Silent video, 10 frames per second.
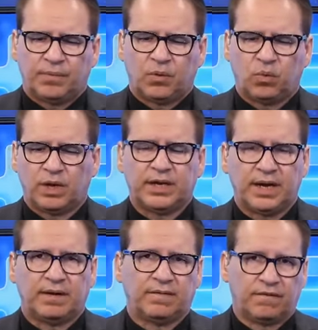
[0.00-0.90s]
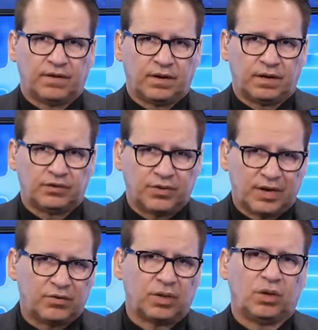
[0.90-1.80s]
really kind of
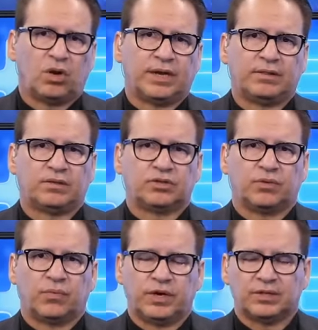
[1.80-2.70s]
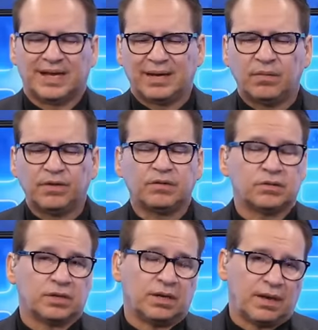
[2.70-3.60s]
trying to elongate those careers. I don't think
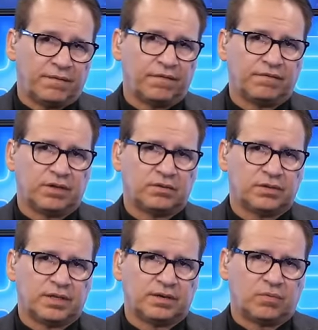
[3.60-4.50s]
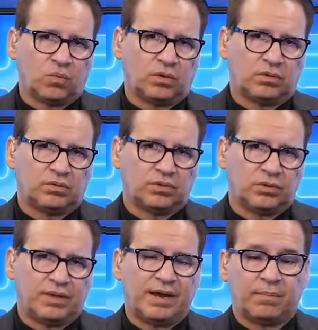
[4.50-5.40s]
there's enough of those that will
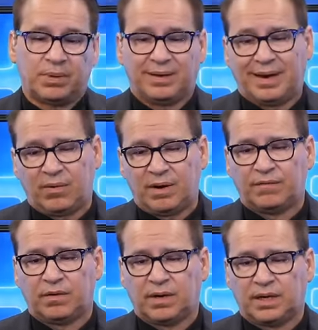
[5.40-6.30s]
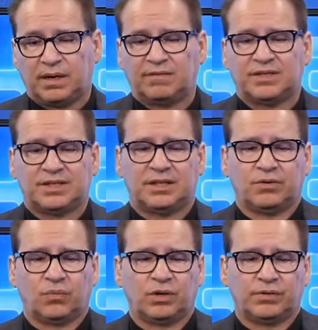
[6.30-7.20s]
do that. But however, I'd love to see
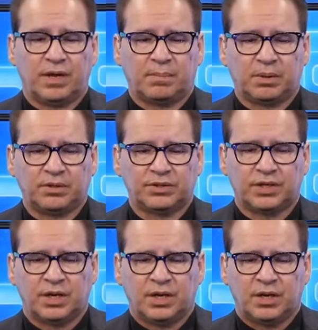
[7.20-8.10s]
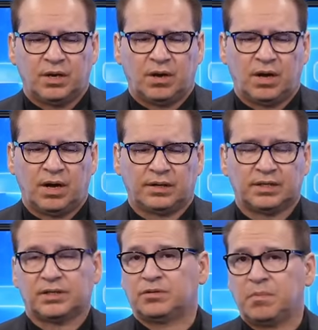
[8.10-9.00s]
the real numbers on,
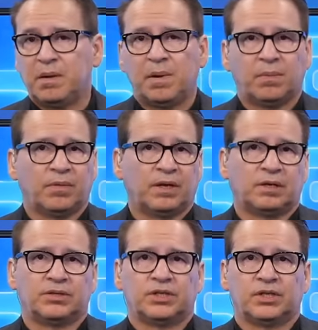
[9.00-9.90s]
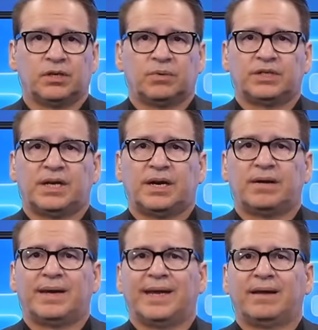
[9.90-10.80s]
because there's many people that are just going to
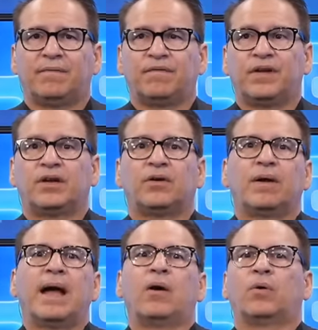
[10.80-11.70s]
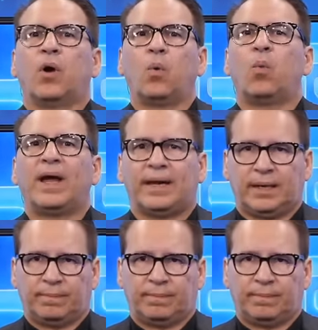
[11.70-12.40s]
retire and figure out a way,